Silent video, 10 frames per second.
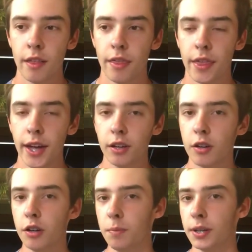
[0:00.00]
that
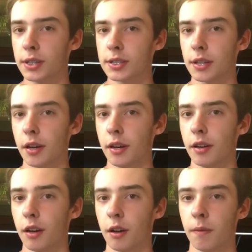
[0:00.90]
could be a
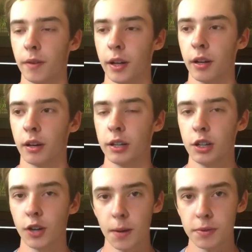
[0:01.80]
sign of a uh,
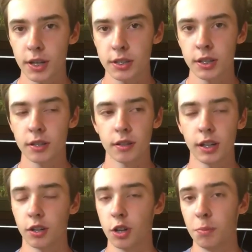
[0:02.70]
ear abscess.
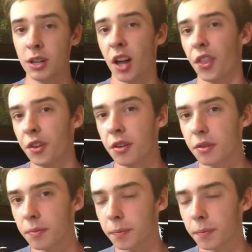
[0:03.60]
It could be nothing.